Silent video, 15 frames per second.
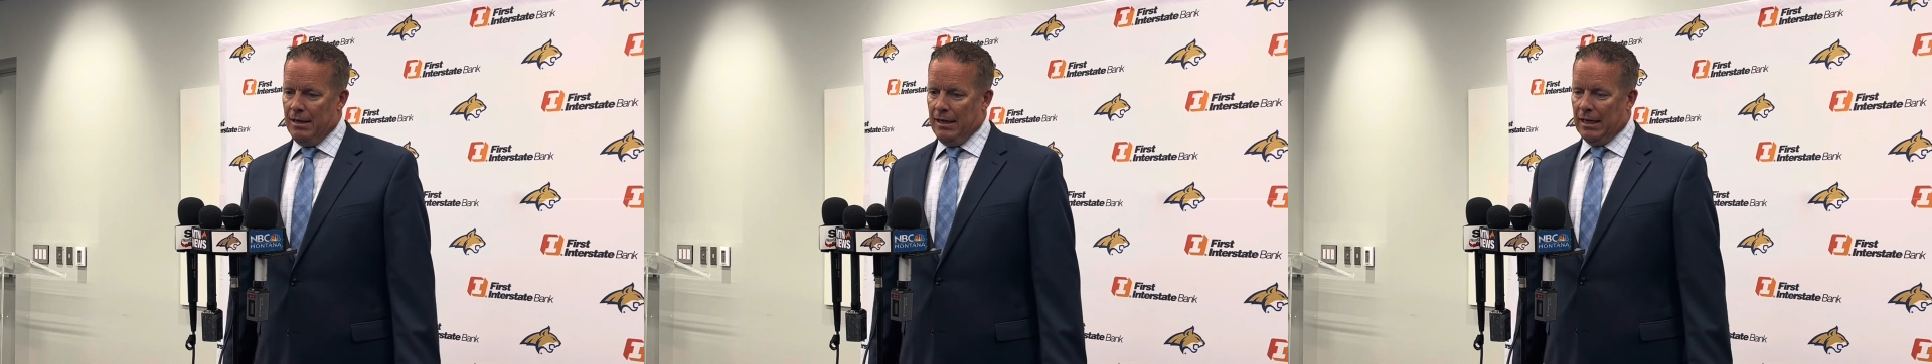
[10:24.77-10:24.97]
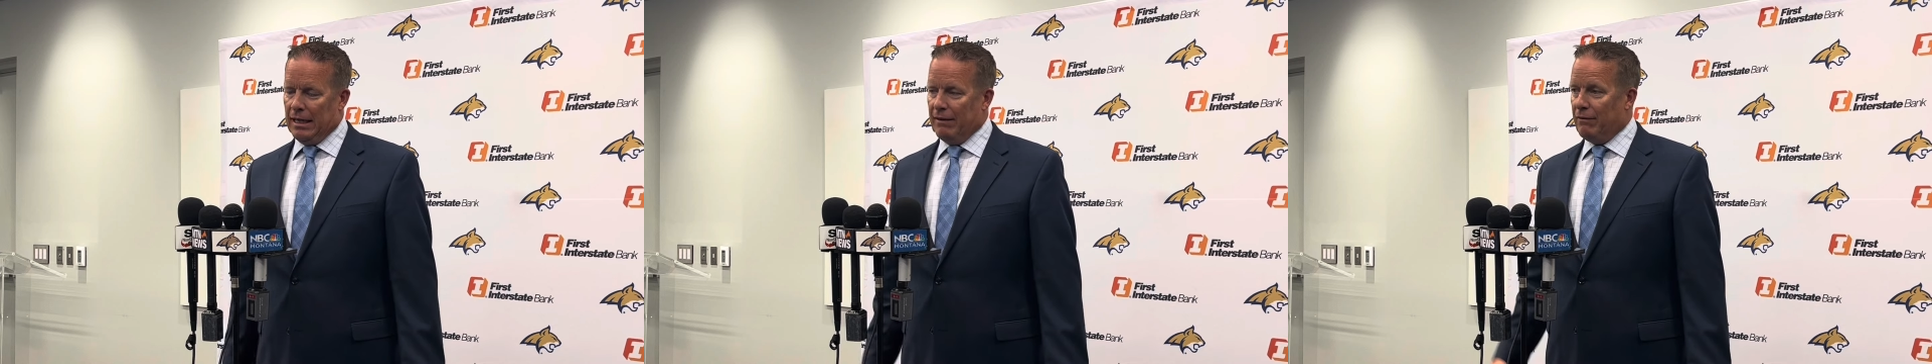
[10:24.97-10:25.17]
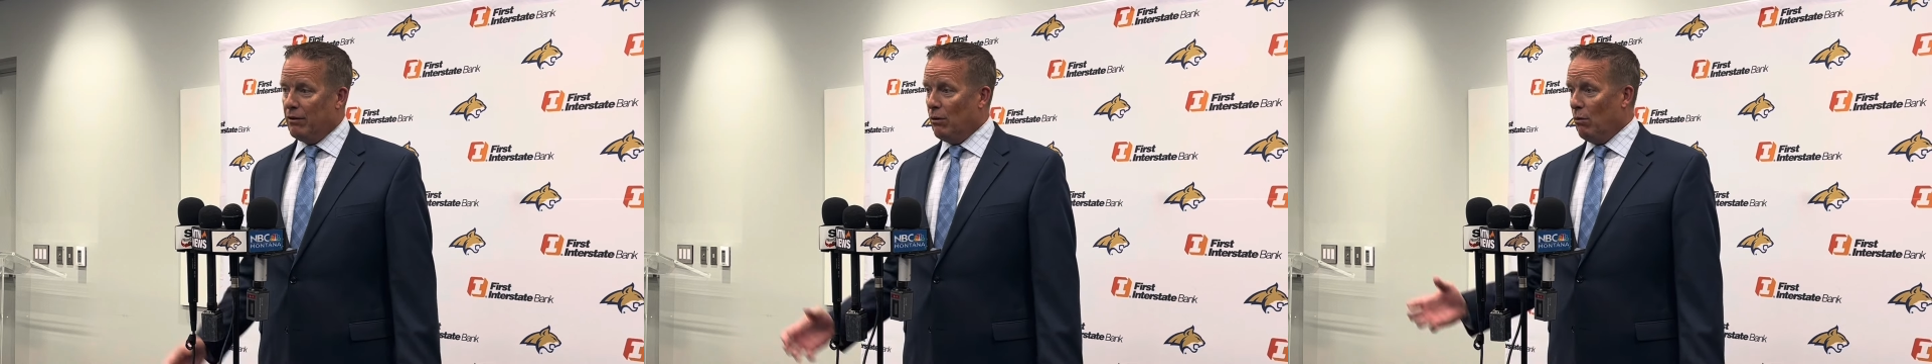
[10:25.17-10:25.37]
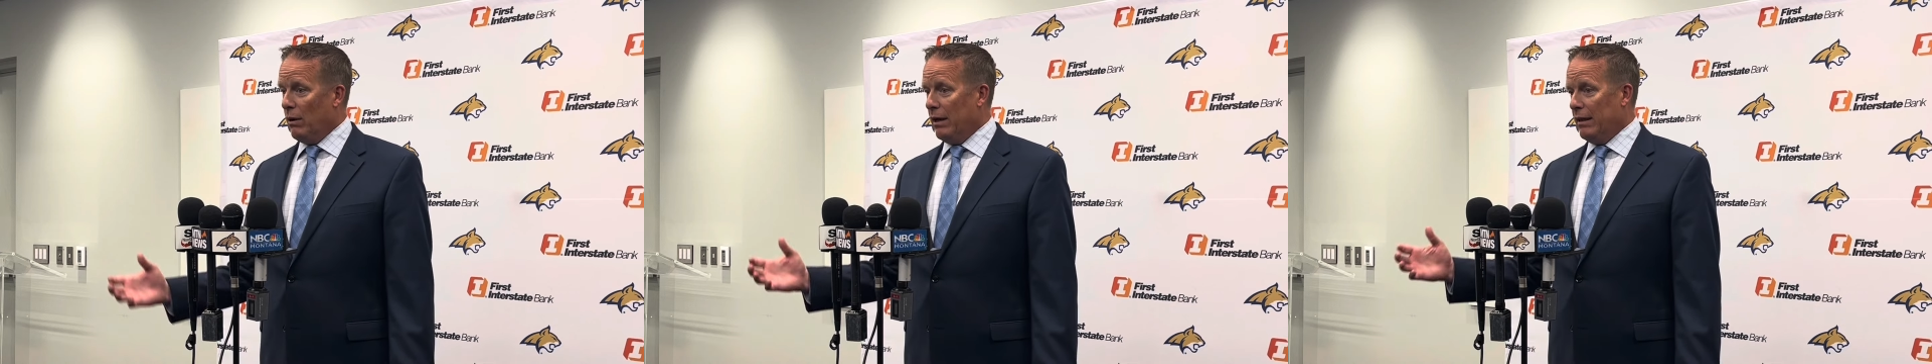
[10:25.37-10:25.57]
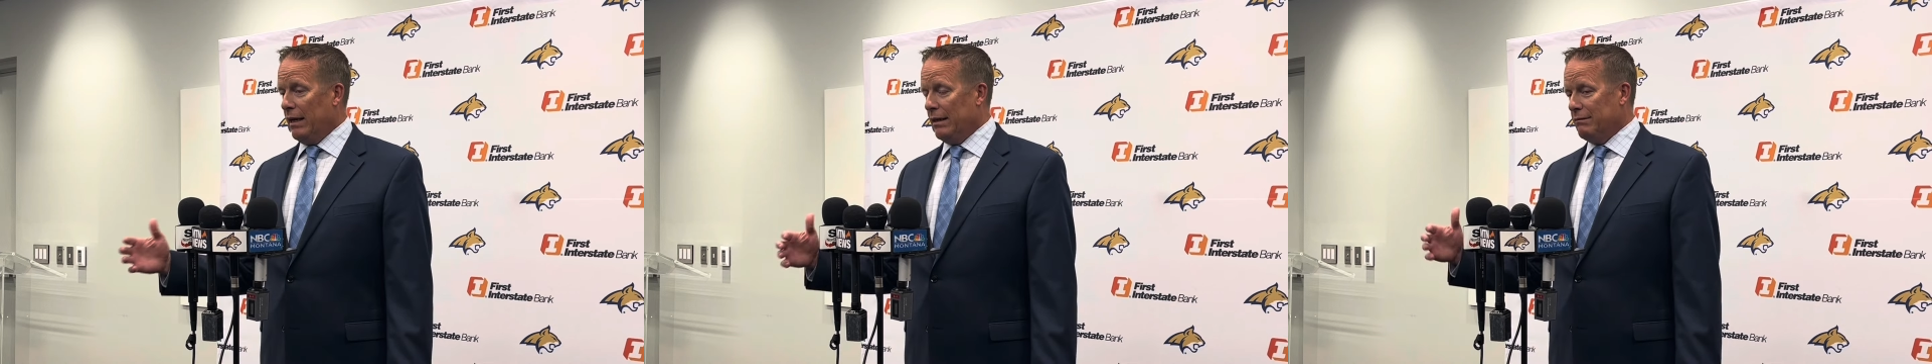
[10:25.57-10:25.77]
and even the way
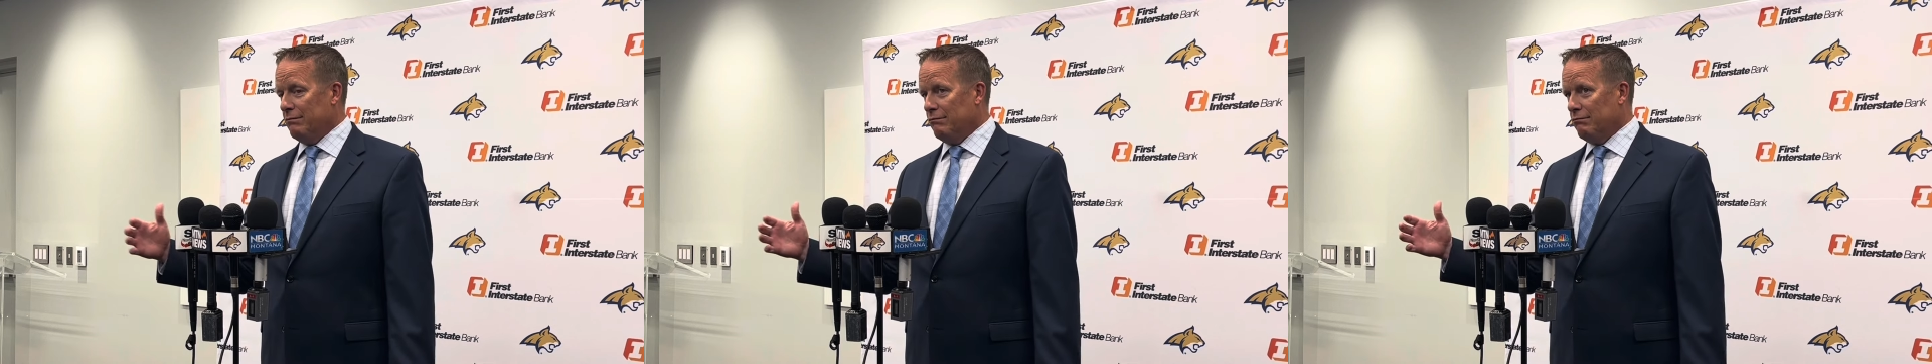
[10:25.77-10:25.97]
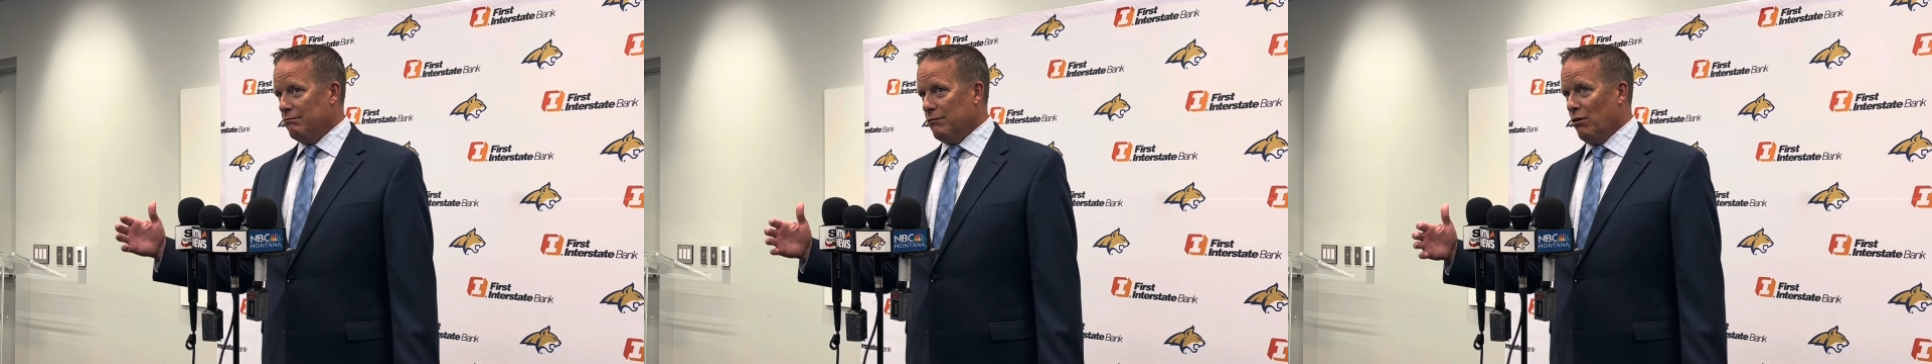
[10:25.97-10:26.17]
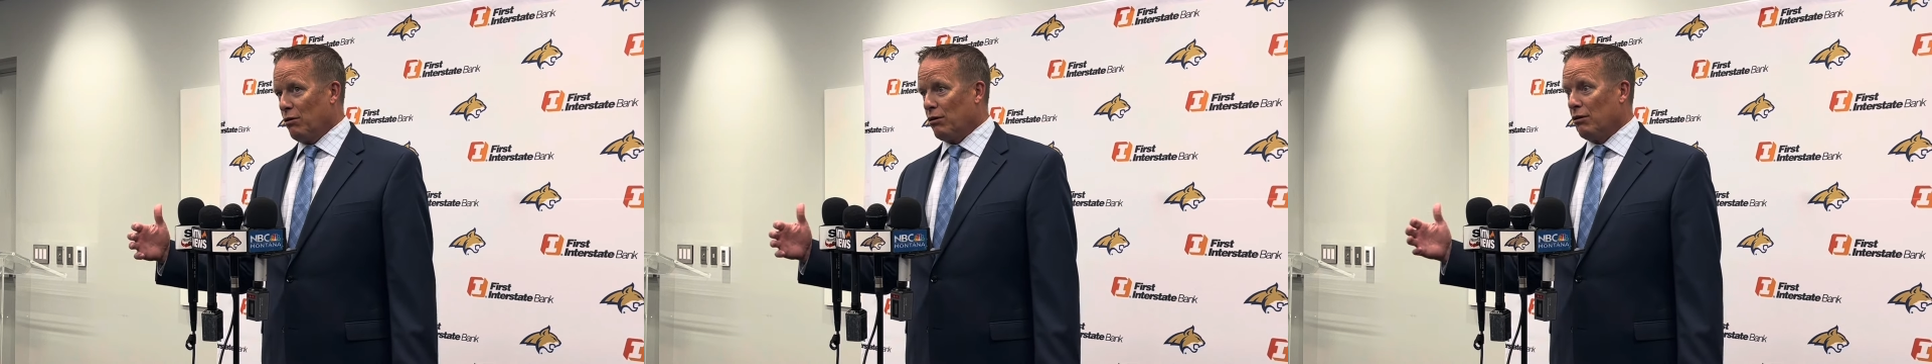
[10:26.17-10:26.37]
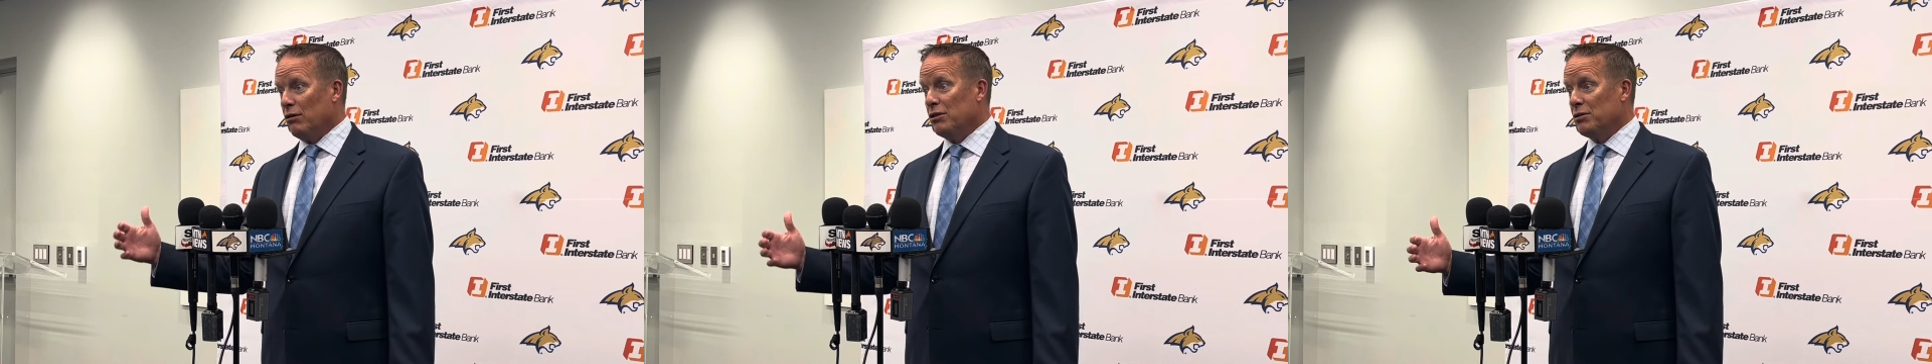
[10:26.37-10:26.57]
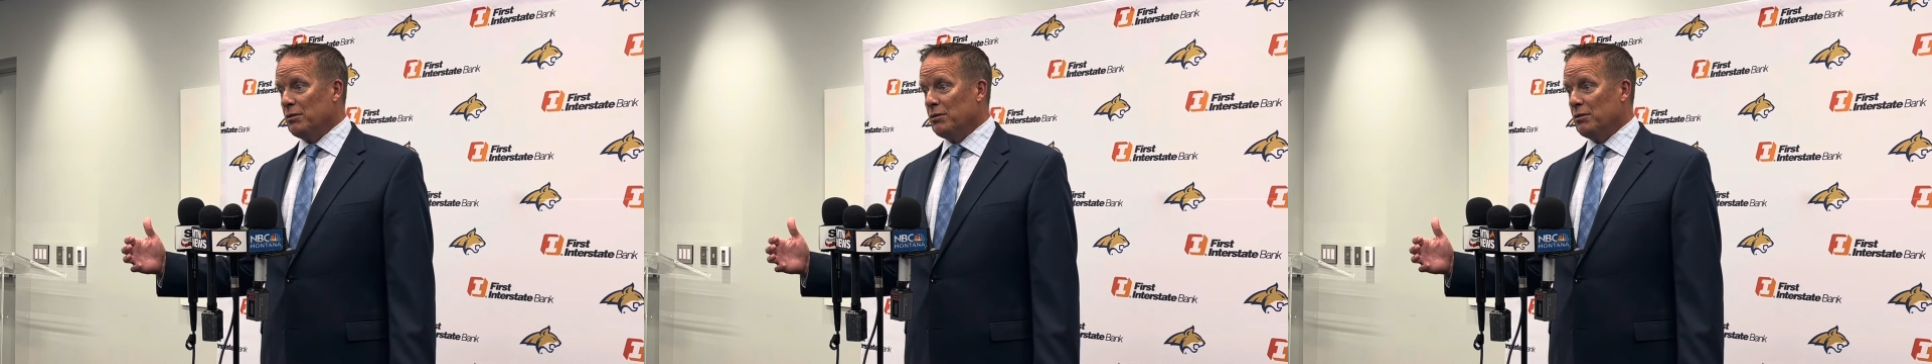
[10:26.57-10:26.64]
that occurs